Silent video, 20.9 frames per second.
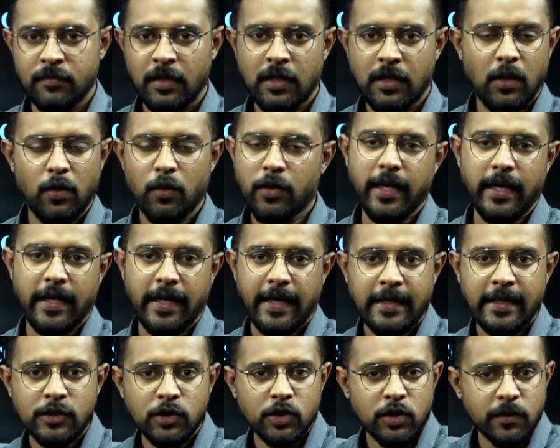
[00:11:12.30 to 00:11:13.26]
Okay,
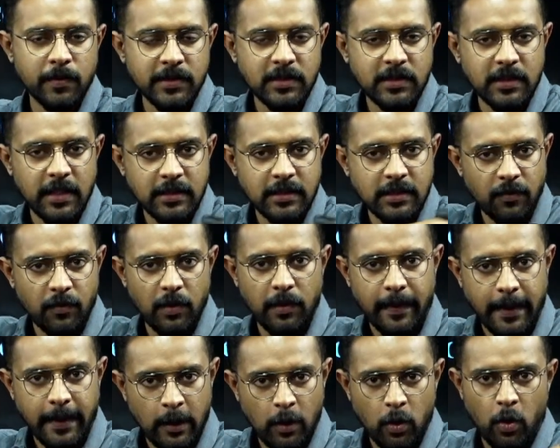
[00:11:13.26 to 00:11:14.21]
instrument station will
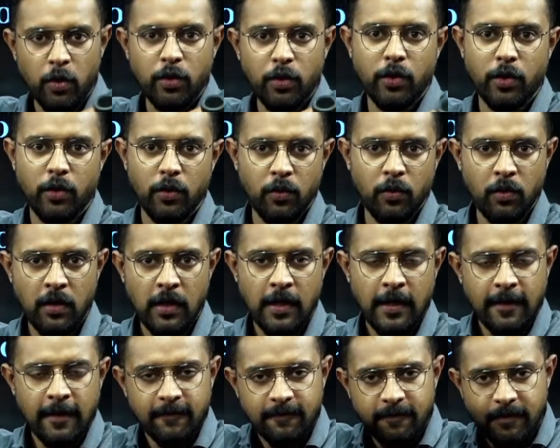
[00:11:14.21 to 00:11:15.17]
be known to you.
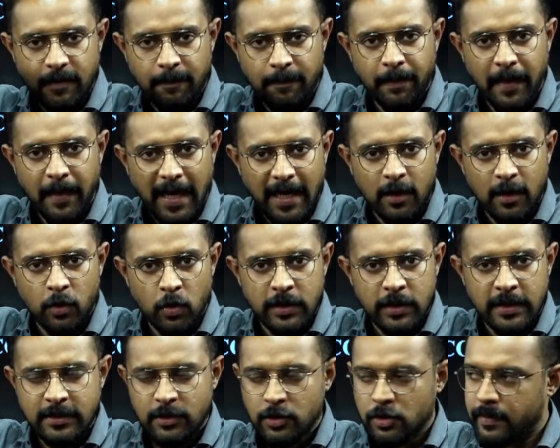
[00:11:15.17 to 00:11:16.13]
From that known
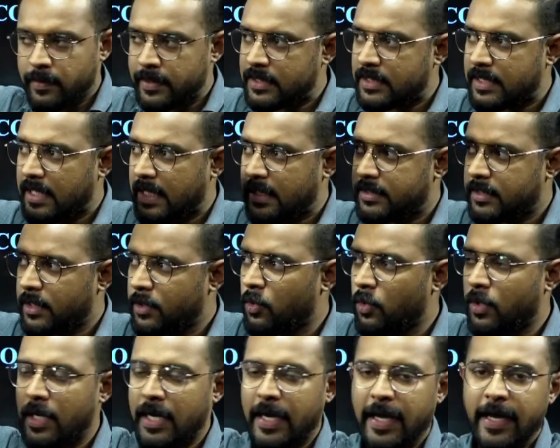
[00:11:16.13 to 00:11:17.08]
instrument station, you
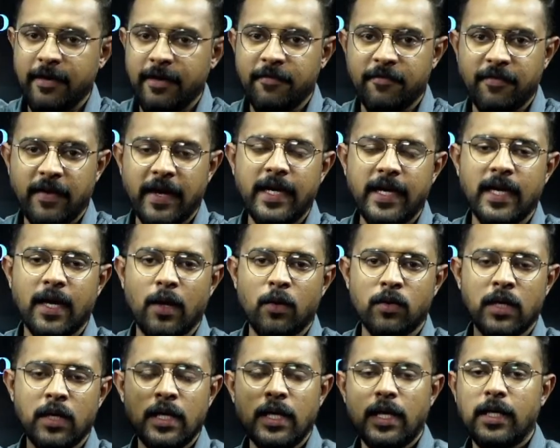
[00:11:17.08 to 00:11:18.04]
try and find out
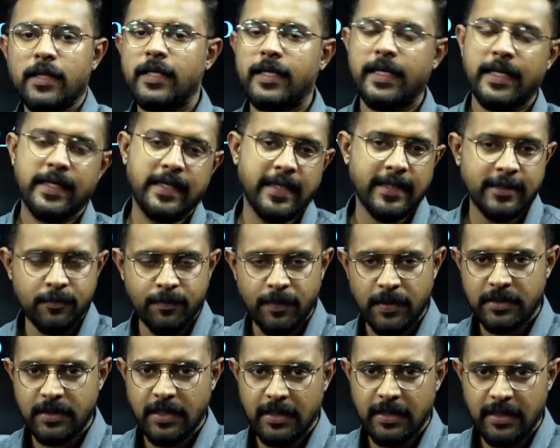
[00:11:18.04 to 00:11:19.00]
the details
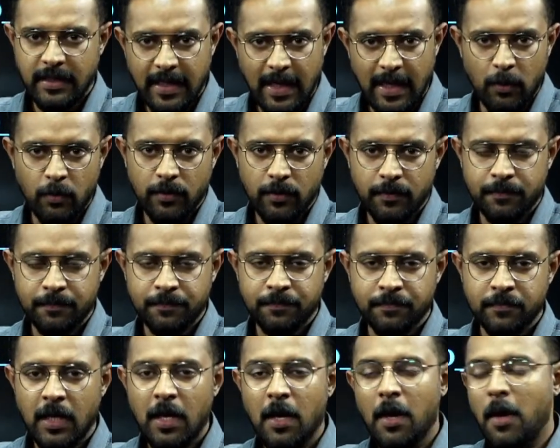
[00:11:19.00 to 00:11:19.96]
present in the ground.
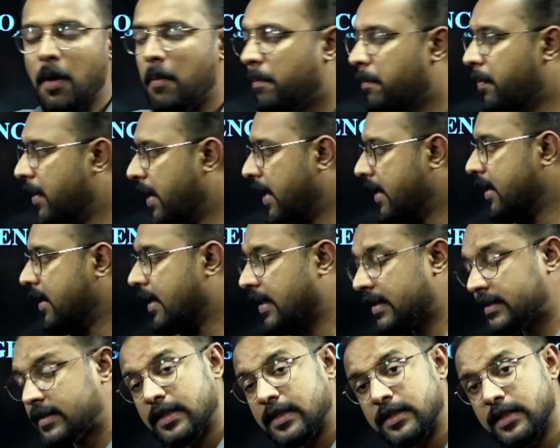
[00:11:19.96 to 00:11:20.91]
But
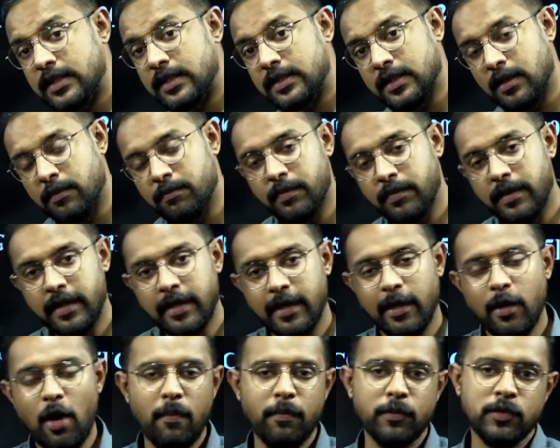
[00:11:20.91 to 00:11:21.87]
resection is completely
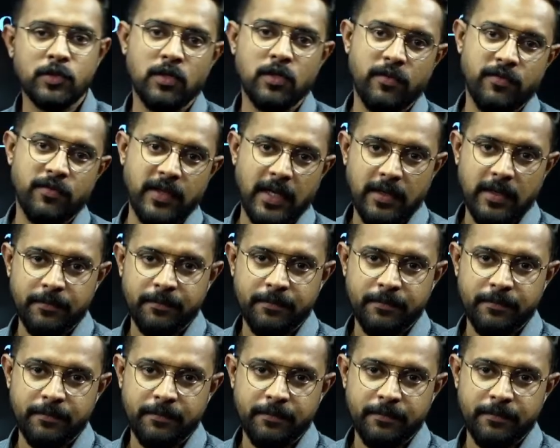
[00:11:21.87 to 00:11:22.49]
opposite of that.